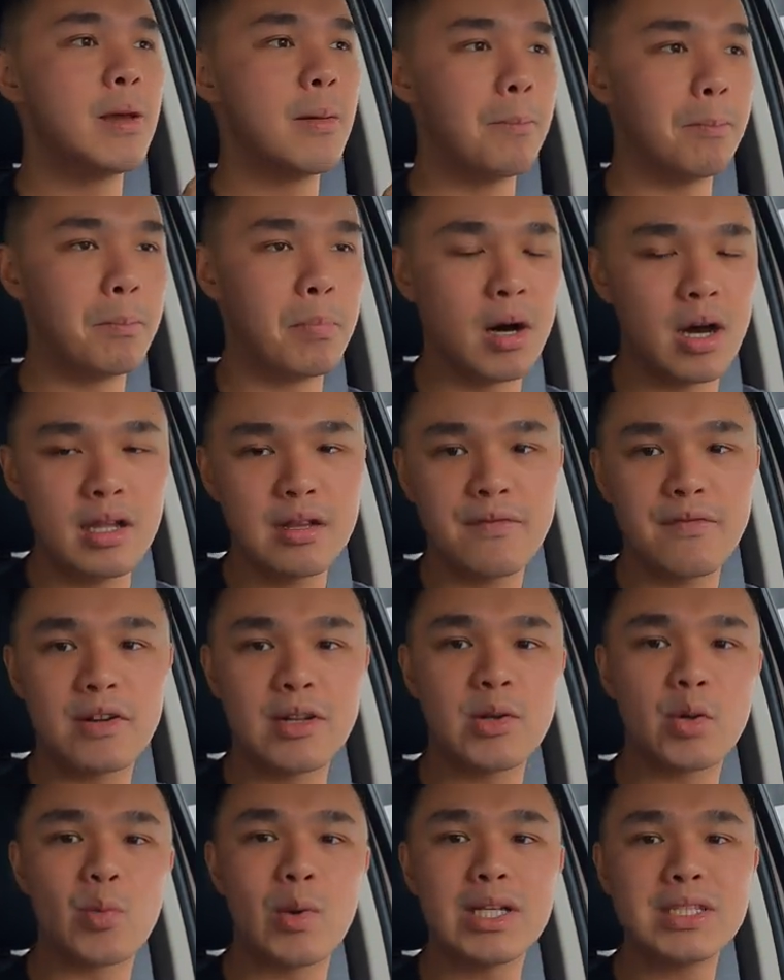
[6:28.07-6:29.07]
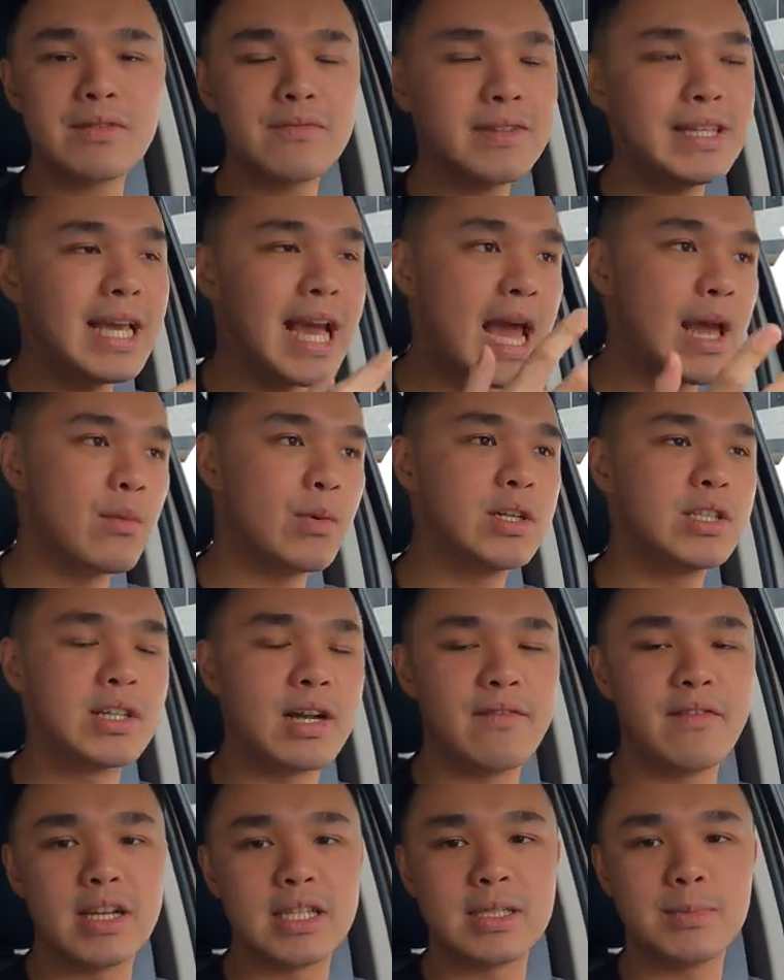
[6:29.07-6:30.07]
But for the rest of the highway
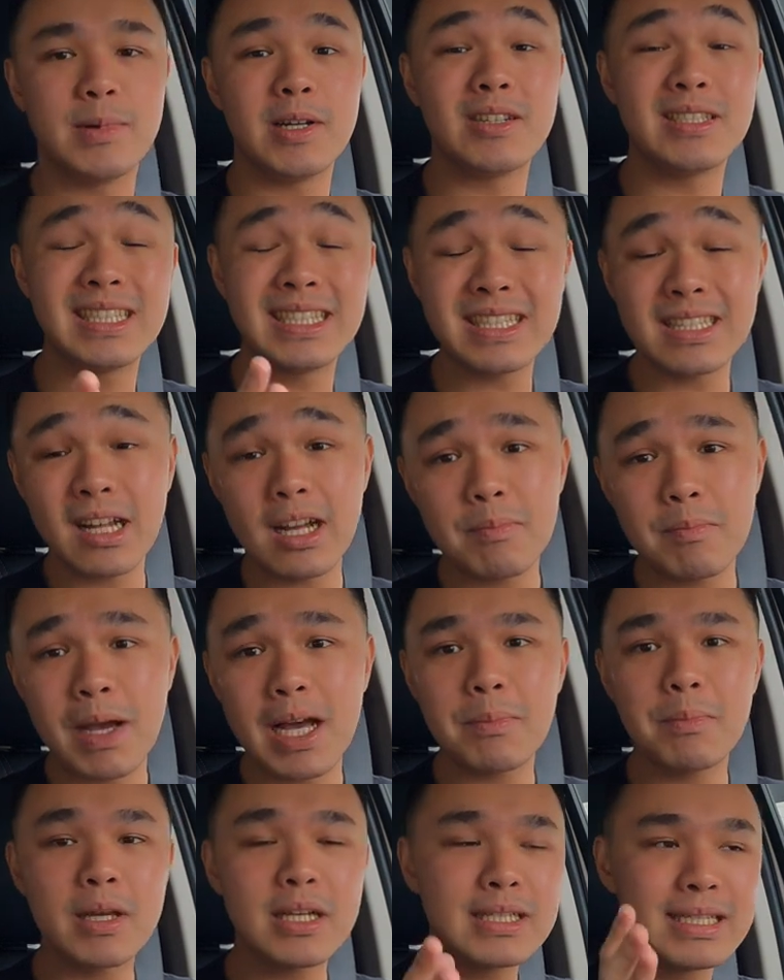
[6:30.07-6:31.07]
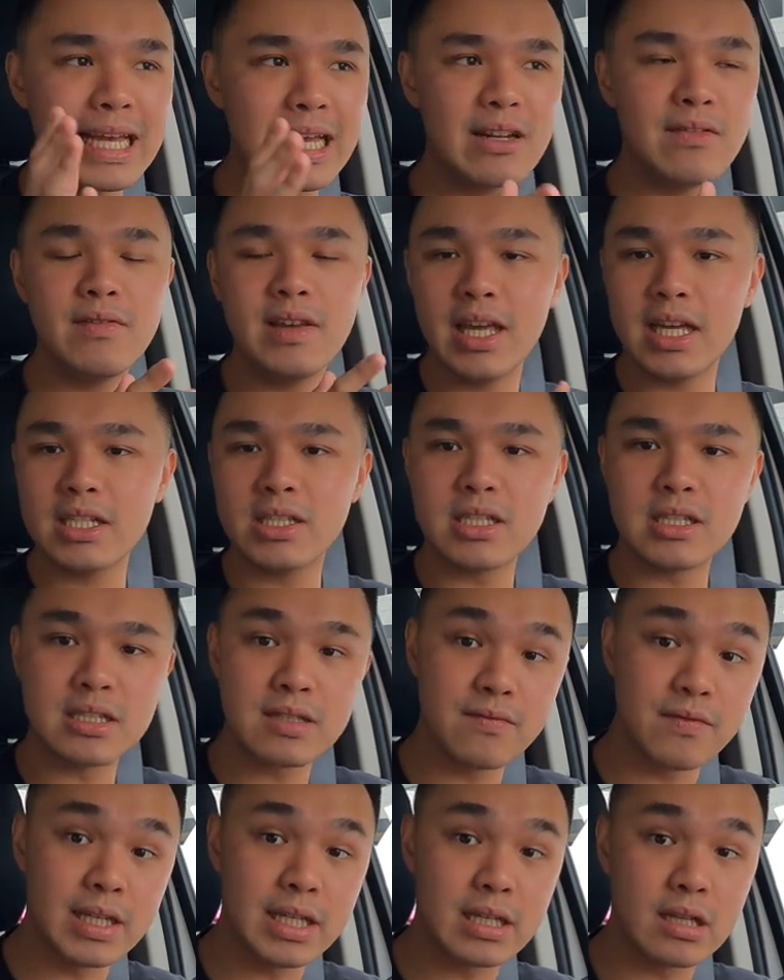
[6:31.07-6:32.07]
driving experience, it's not bad, because NVH in
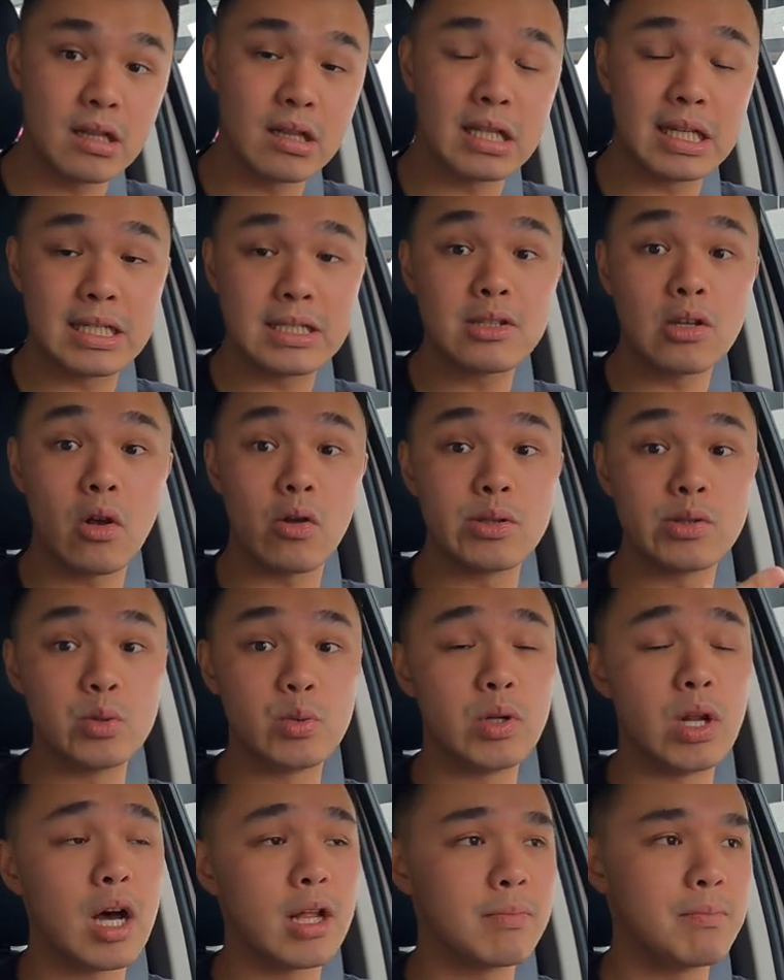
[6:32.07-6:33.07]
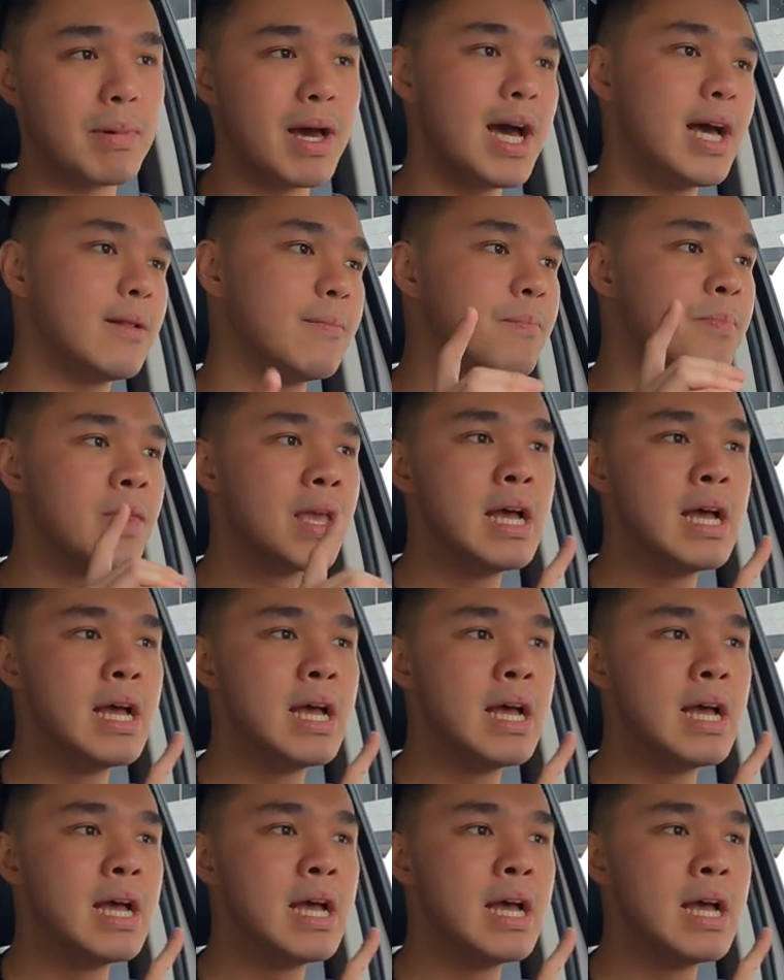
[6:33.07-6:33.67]
this vehicle is also not bad.